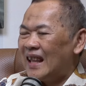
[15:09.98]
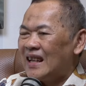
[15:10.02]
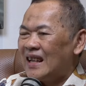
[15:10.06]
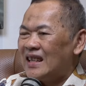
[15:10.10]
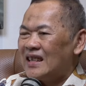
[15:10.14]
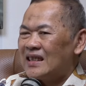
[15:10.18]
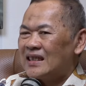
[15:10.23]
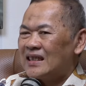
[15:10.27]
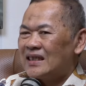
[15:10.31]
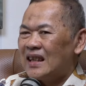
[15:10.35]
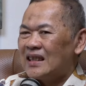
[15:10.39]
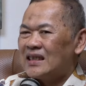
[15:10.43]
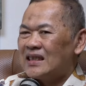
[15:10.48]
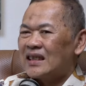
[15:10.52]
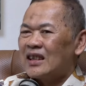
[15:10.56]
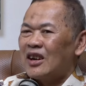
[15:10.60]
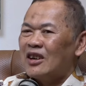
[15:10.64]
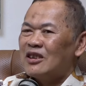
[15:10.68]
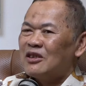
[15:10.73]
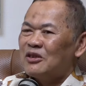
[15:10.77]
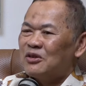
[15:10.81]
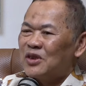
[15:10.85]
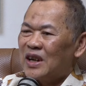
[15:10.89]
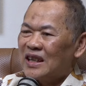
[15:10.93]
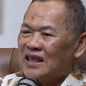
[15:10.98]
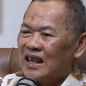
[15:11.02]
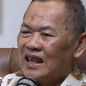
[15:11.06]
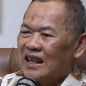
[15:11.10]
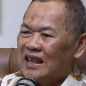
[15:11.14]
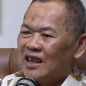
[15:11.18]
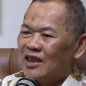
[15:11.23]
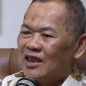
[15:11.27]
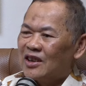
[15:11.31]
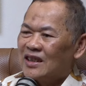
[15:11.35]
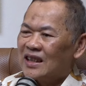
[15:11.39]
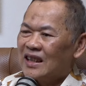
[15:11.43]
then just compress
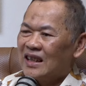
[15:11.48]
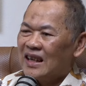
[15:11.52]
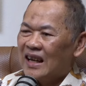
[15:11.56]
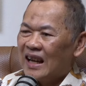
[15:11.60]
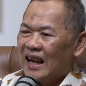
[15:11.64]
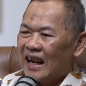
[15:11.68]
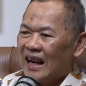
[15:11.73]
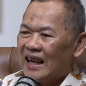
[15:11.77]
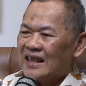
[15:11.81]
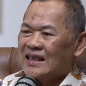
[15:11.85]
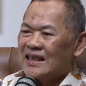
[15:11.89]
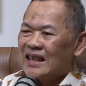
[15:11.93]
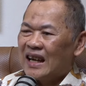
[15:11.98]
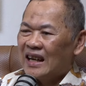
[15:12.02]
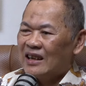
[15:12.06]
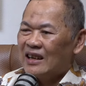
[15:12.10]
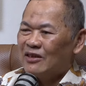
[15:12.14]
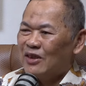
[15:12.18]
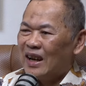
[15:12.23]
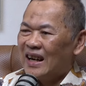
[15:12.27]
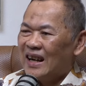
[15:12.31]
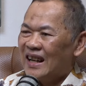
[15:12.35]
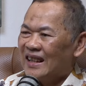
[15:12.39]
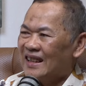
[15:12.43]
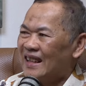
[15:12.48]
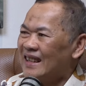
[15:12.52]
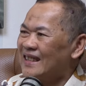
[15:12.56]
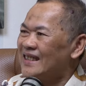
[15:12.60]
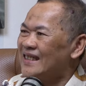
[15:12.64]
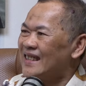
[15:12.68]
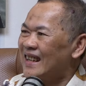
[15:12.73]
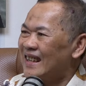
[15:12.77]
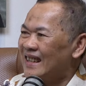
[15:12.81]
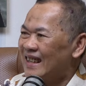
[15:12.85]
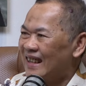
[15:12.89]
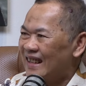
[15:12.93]
hydrogen as and when it is
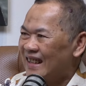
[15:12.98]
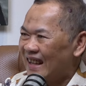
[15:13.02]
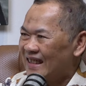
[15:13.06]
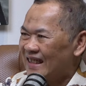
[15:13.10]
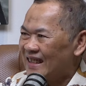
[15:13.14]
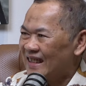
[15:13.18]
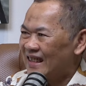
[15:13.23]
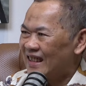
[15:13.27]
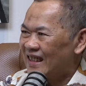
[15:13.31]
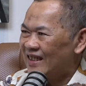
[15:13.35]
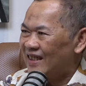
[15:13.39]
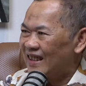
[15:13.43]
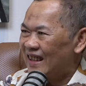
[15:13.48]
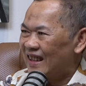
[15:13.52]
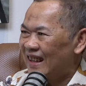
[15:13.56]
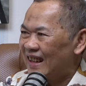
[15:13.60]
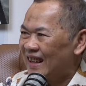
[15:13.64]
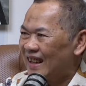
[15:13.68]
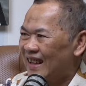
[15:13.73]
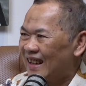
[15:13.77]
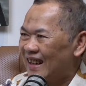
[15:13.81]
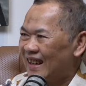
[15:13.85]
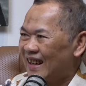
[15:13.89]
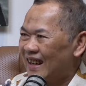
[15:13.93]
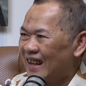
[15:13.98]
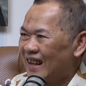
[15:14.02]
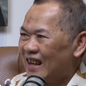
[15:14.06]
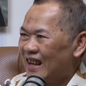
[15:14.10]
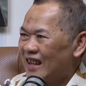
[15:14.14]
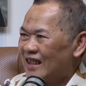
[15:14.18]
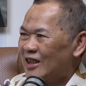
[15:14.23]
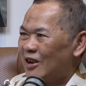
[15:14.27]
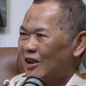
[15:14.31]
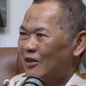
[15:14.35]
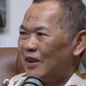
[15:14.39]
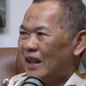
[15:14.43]
needed as hydrogen.
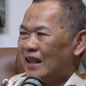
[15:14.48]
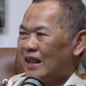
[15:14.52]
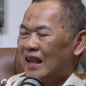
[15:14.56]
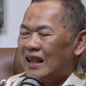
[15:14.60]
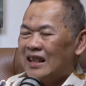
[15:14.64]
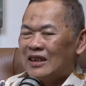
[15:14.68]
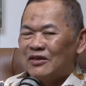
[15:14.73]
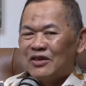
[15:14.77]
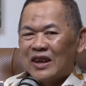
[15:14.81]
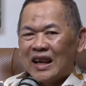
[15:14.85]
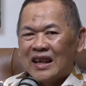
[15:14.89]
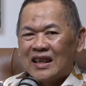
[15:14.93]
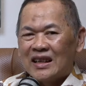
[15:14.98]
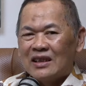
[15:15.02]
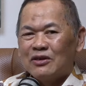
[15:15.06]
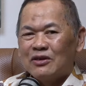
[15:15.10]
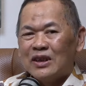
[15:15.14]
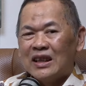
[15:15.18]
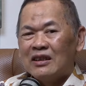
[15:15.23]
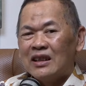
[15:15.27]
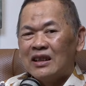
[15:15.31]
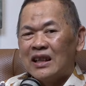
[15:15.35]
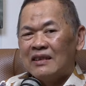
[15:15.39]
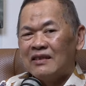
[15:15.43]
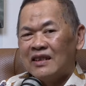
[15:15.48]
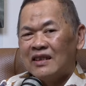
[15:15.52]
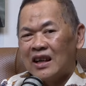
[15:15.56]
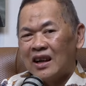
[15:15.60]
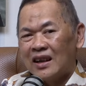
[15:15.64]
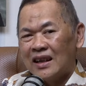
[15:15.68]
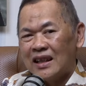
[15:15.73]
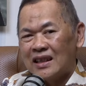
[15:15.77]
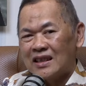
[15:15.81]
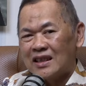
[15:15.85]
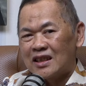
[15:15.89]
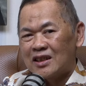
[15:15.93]
So with that we
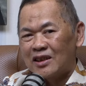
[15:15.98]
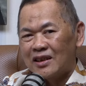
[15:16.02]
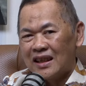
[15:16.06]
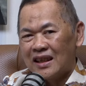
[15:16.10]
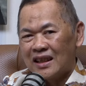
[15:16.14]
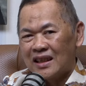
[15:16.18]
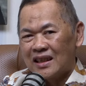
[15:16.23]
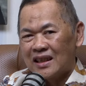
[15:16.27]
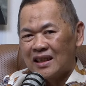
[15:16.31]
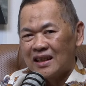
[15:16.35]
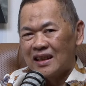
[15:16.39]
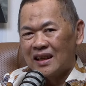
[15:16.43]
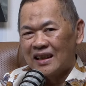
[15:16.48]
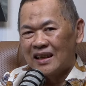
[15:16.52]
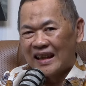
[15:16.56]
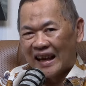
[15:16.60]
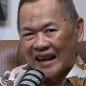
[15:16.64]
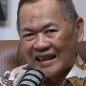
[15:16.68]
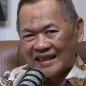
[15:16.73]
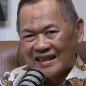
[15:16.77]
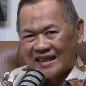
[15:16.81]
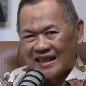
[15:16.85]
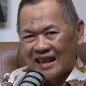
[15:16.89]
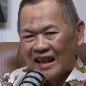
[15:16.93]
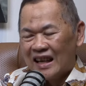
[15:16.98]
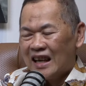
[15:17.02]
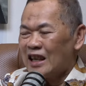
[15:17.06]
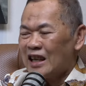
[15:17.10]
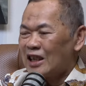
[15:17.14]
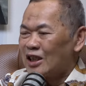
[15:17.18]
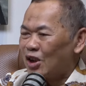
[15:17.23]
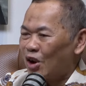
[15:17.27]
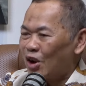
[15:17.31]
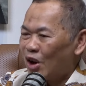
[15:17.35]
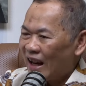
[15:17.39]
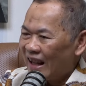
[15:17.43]
call it solid gas.
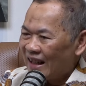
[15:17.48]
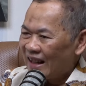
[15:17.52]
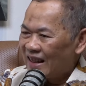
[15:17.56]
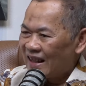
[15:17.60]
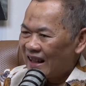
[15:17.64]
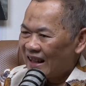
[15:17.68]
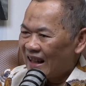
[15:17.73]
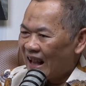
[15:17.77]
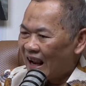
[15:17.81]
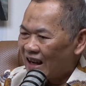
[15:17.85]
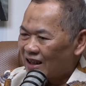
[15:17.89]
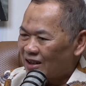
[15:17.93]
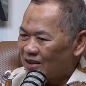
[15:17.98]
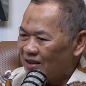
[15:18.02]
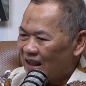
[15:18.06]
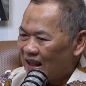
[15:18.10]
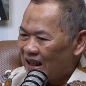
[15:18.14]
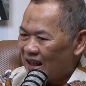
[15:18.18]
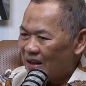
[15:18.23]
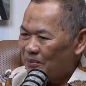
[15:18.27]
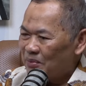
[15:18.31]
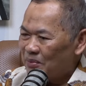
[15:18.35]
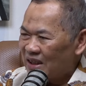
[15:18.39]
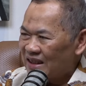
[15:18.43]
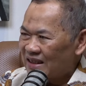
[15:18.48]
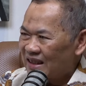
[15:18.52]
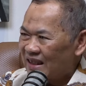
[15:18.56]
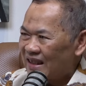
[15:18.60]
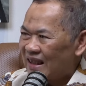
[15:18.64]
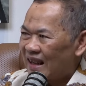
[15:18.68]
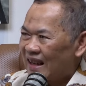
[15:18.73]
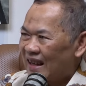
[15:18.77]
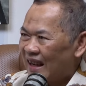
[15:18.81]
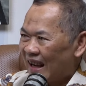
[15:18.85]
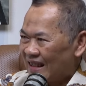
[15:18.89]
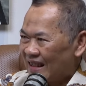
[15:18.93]
Solid that actually
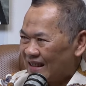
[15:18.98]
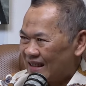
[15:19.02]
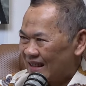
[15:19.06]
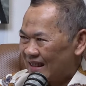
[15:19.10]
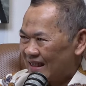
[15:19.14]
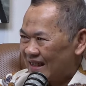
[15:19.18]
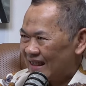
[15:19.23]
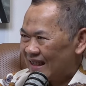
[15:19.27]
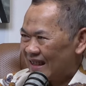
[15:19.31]
represent a gas.